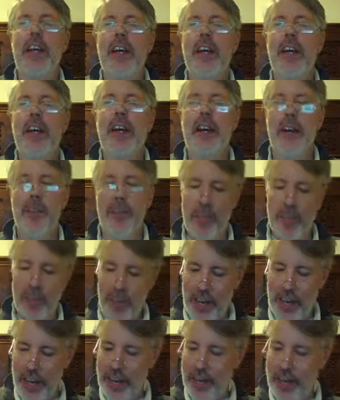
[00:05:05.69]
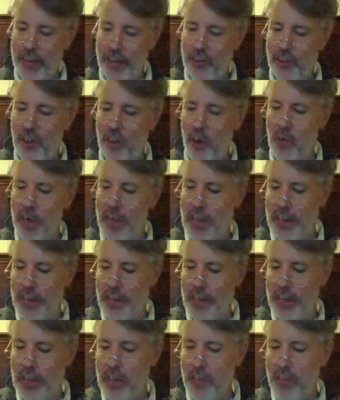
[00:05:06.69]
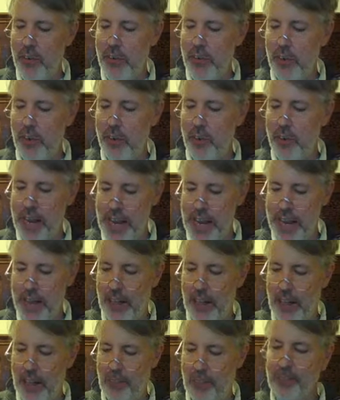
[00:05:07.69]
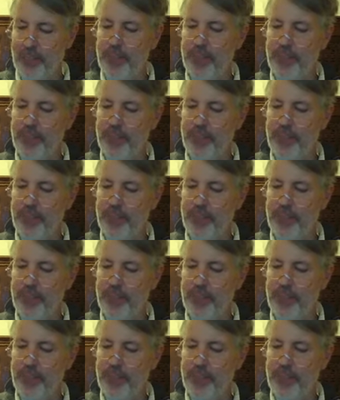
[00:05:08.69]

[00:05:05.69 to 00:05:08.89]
And so an acute triangle